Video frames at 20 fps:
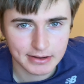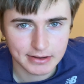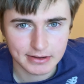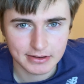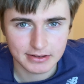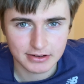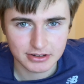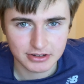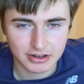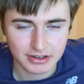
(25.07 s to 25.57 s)

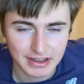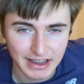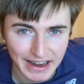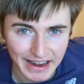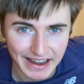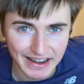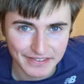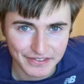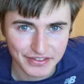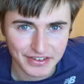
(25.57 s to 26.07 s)
should
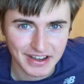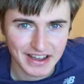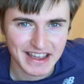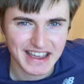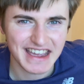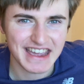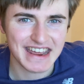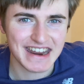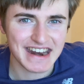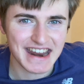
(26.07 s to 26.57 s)
have
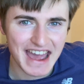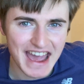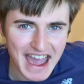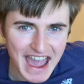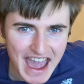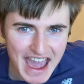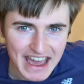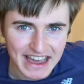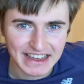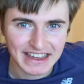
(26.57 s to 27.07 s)
in
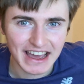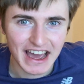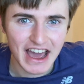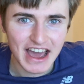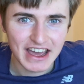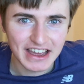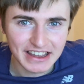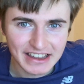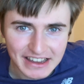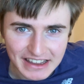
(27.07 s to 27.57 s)

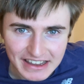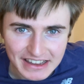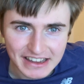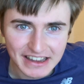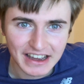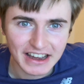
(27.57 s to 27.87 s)
AEW.